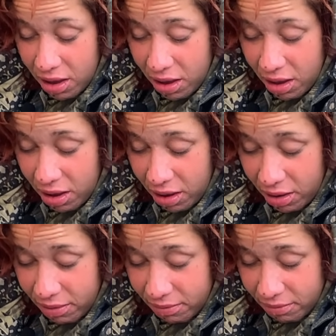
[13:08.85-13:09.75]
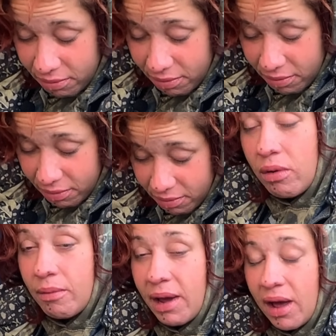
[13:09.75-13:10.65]

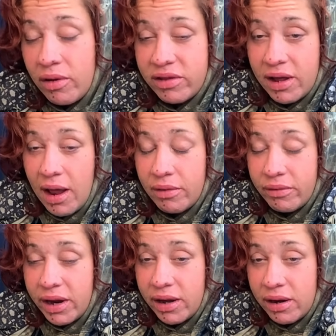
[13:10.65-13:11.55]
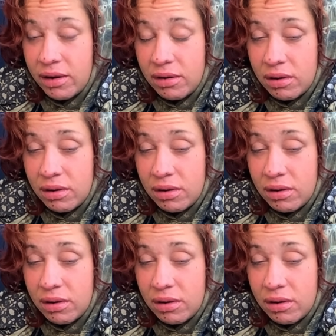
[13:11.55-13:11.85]
My house had gotten raided.